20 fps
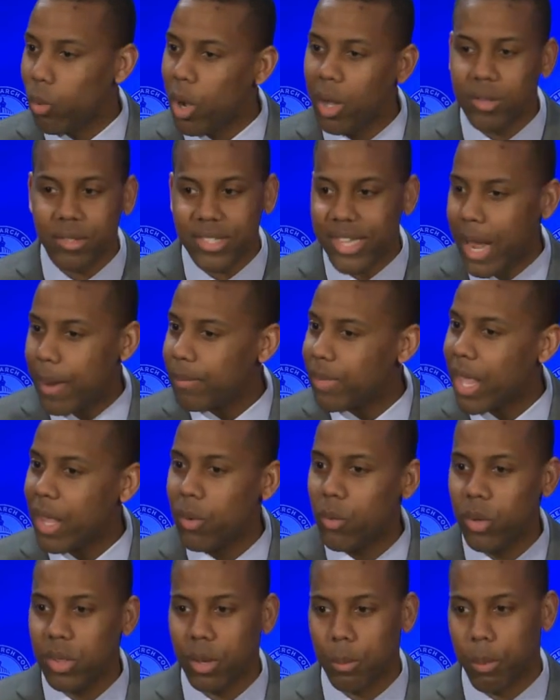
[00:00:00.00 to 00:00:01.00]
Well, same
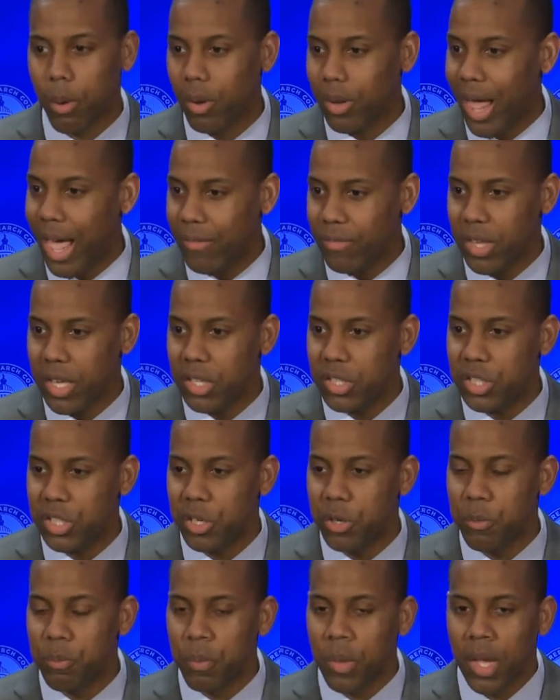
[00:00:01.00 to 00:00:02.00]
thing with the pro-life
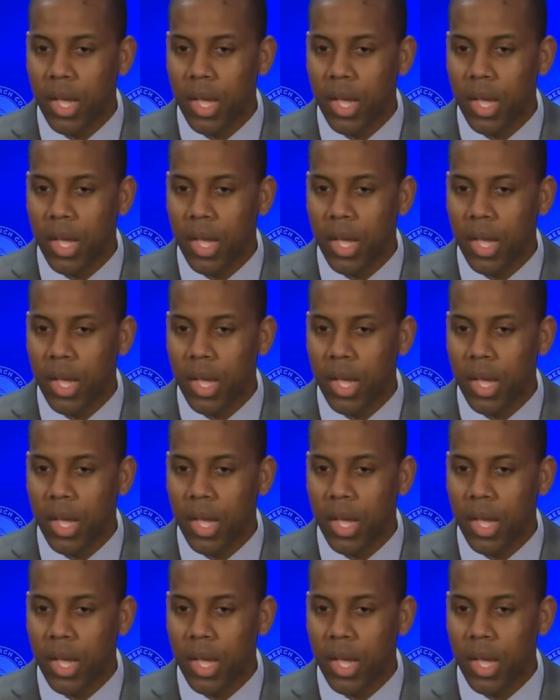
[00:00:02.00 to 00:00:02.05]
issue.